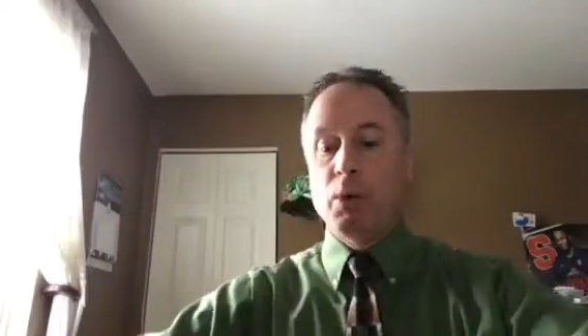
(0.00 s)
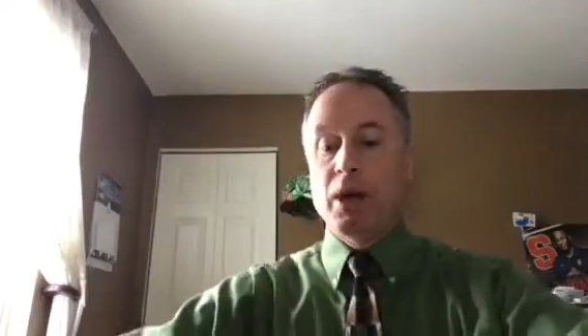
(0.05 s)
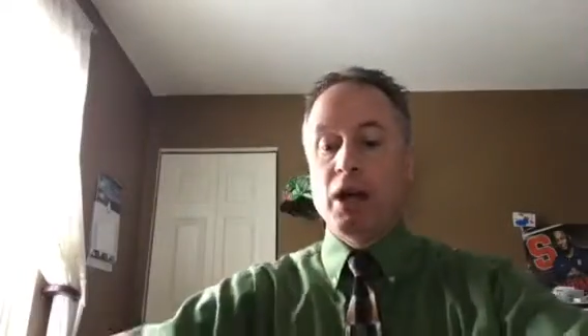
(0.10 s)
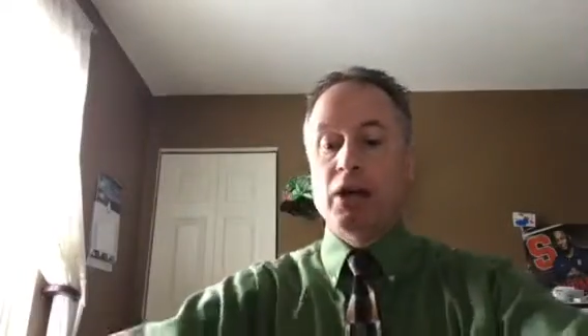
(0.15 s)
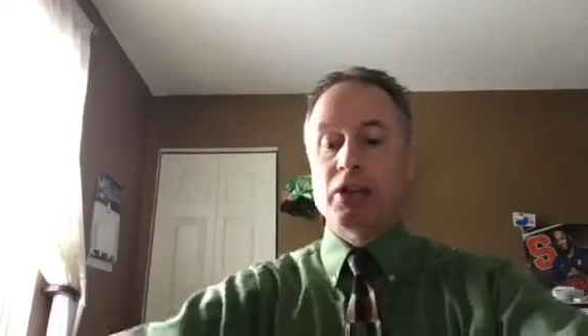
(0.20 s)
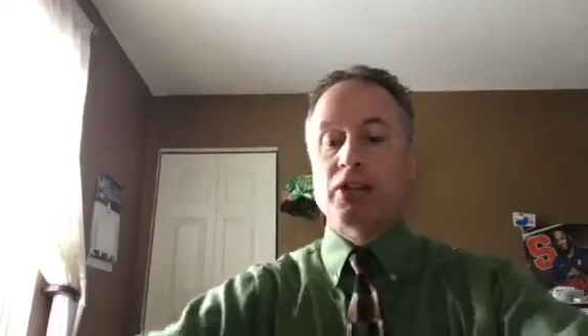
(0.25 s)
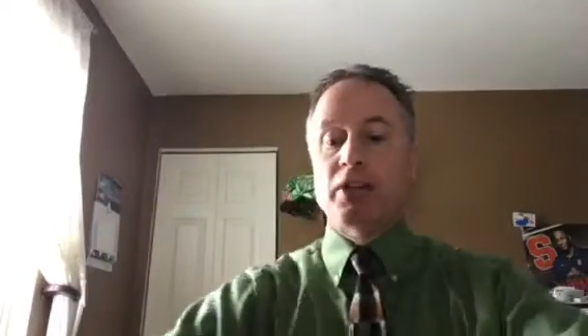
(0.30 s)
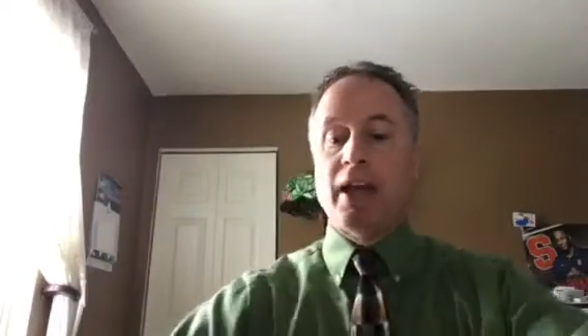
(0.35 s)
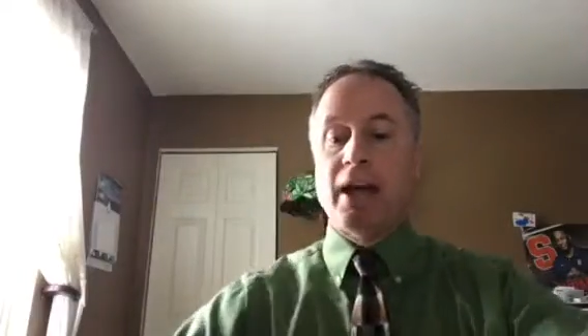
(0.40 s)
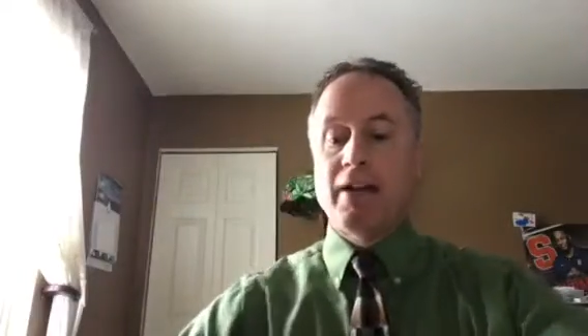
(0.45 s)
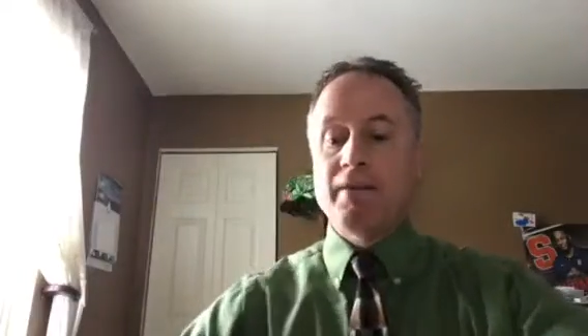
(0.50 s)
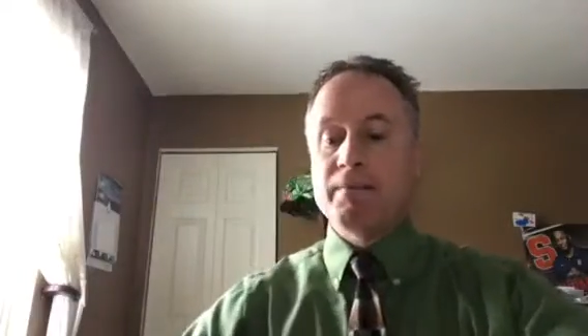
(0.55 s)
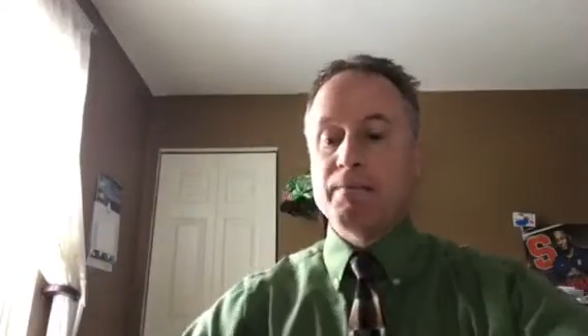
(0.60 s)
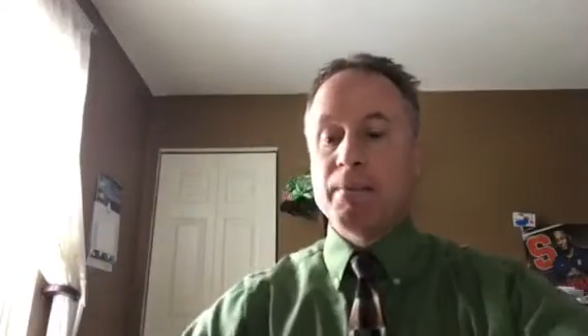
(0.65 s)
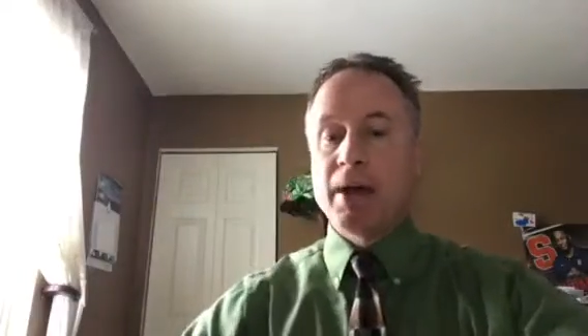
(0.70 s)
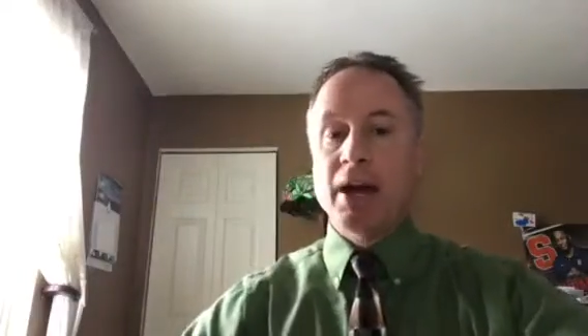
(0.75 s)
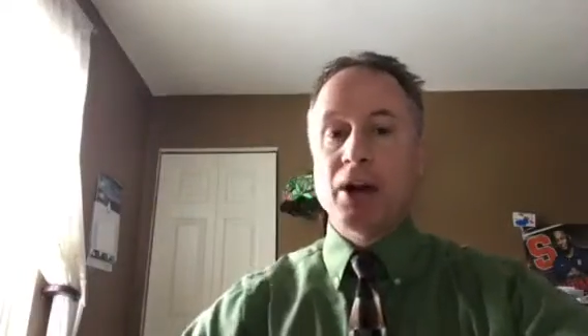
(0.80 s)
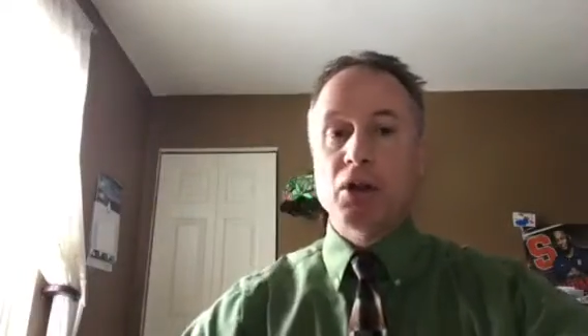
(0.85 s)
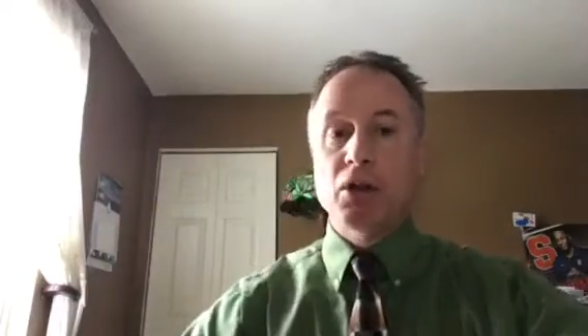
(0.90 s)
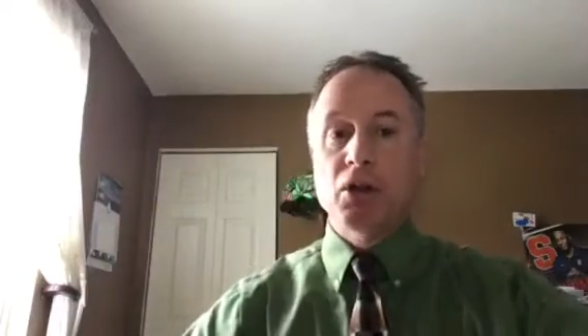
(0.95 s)
we also have
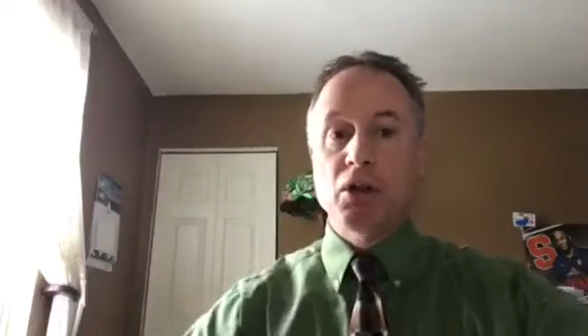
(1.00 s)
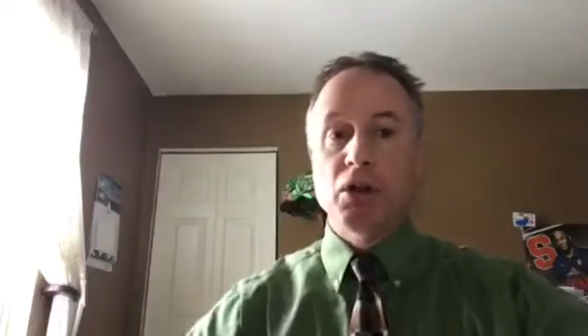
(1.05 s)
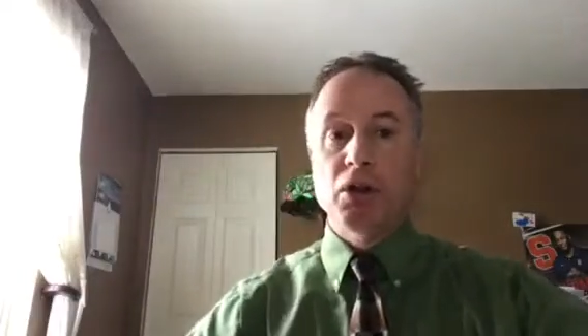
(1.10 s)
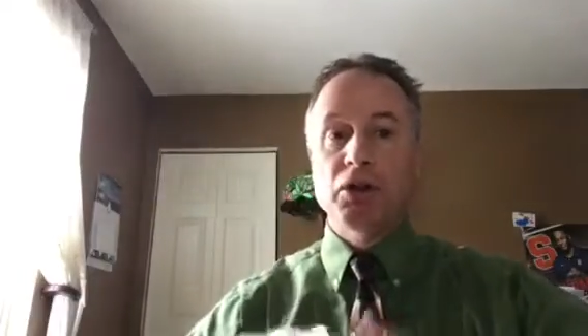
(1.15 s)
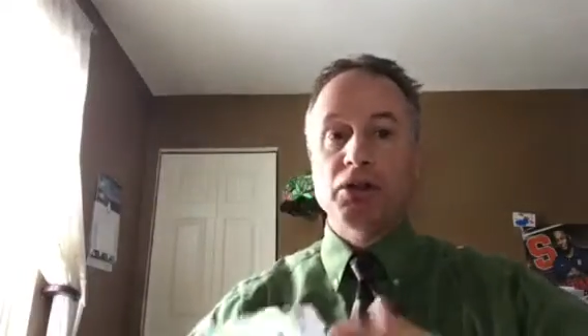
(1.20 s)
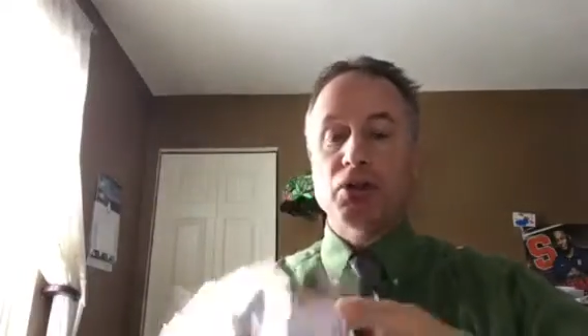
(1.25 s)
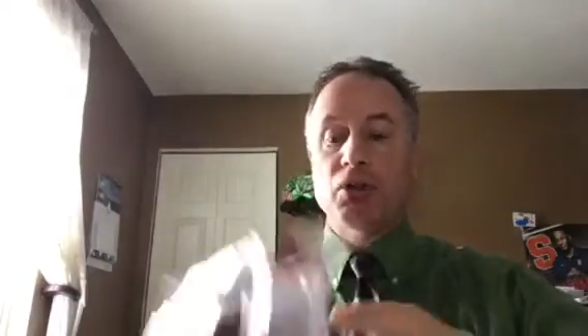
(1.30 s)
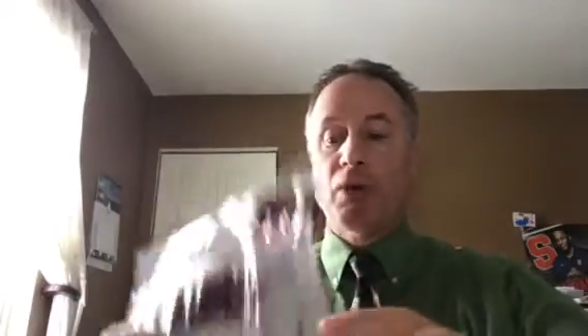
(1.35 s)
medical